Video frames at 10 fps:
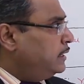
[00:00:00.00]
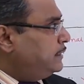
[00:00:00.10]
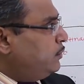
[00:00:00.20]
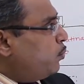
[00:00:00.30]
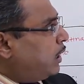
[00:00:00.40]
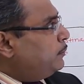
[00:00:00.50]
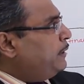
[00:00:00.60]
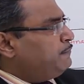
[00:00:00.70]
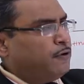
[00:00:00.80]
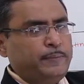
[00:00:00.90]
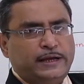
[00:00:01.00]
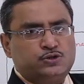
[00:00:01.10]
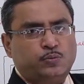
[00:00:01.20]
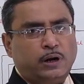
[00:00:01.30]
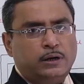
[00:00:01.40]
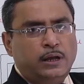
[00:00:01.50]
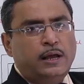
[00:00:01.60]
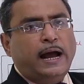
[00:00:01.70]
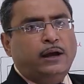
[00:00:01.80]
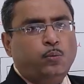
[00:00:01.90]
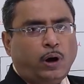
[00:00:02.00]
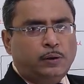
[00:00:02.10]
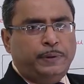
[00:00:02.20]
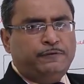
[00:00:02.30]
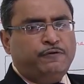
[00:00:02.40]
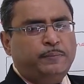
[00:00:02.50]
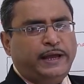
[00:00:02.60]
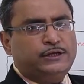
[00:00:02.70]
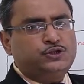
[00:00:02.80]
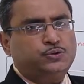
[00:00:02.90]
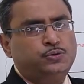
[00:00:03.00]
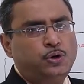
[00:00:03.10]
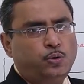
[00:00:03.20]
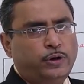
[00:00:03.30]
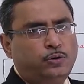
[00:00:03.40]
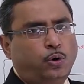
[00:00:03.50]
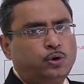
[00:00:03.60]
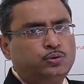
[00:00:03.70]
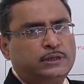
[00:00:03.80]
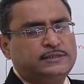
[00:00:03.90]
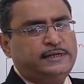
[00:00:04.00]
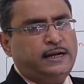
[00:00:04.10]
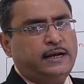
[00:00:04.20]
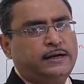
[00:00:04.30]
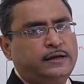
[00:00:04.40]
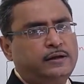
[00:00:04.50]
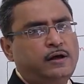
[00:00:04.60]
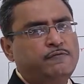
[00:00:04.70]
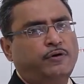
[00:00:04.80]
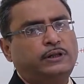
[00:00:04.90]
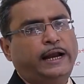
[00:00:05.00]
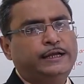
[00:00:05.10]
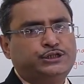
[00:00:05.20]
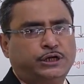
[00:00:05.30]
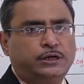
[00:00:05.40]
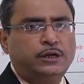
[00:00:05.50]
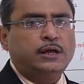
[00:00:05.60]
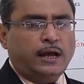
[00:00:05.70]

then one bit from x1 and one bit from x2 will go to the serial adder for the addition